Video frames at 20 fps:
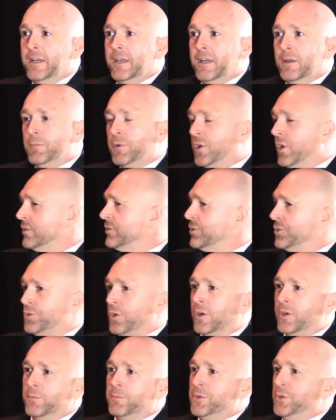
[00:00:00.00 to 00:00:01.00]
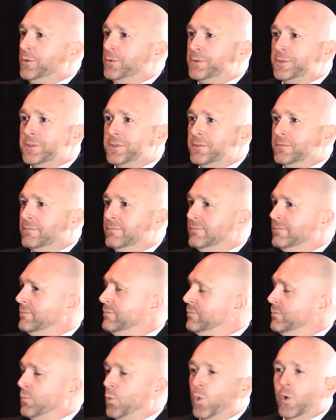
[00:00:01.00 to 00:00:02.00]
And because of drug abuse,
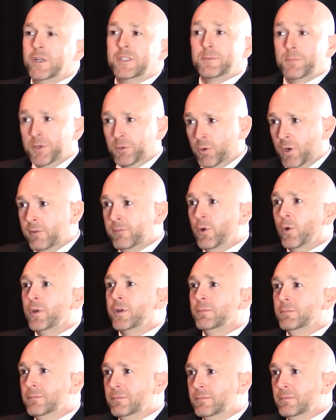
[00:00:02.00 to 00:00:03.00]
boy, it's been rough on